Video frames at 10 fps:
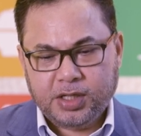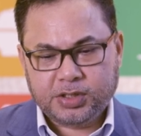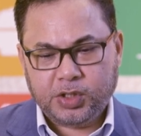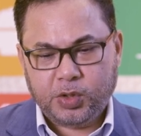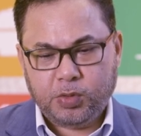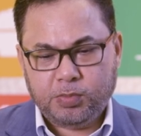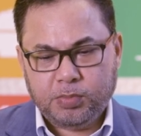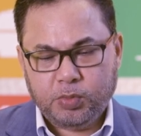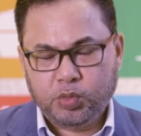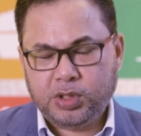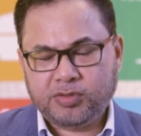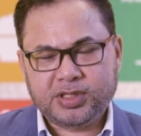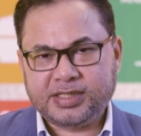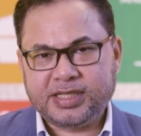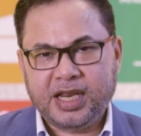So without
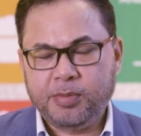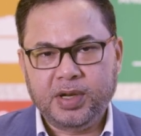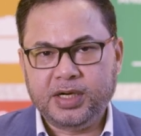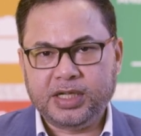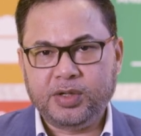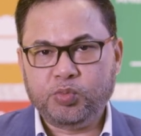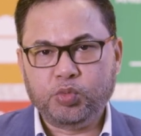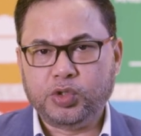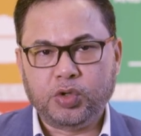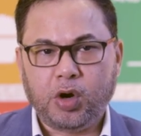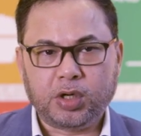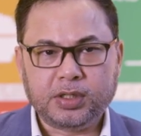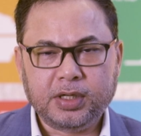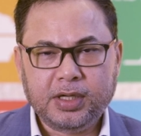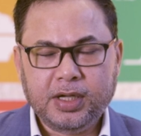sustainability, we do not
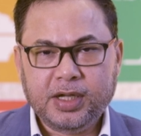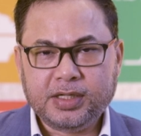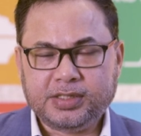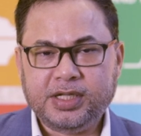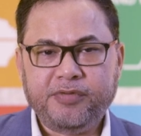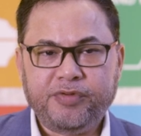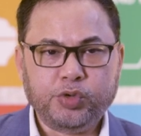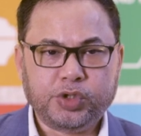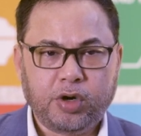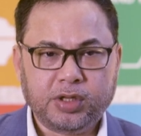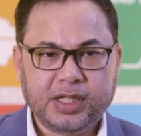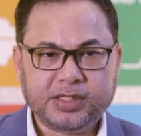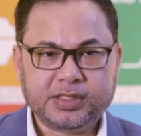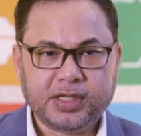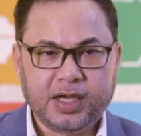see a future on
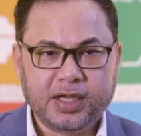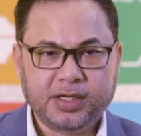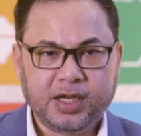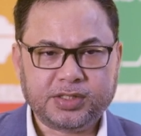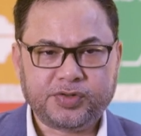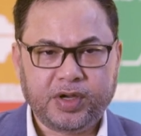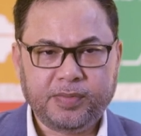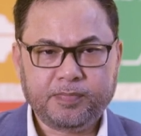this industry.